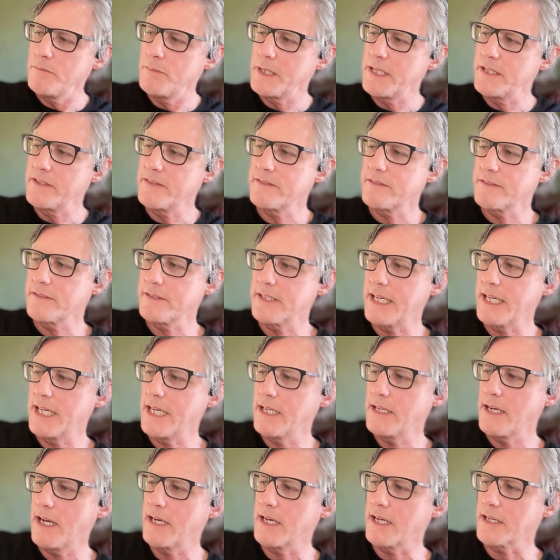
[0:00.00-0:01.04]

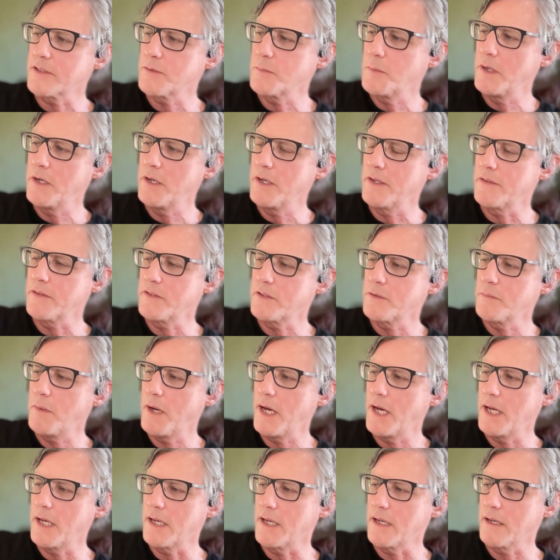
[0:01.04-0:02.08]
seen and experienced
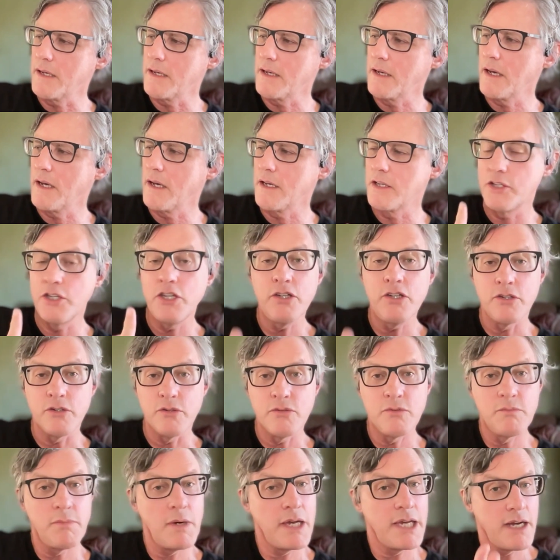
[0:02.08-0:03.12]
by you,
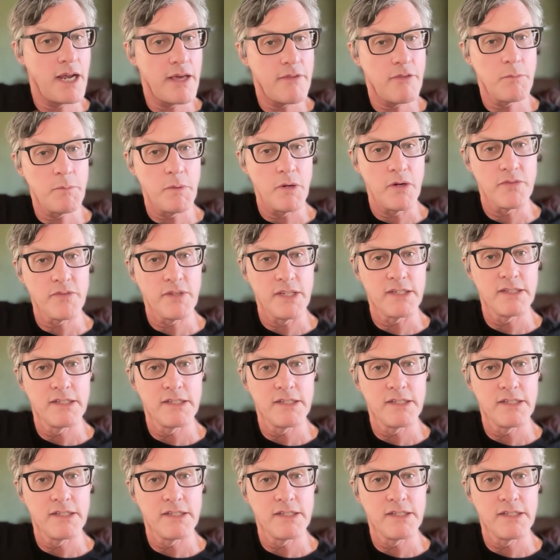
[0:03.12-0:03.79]
by another person.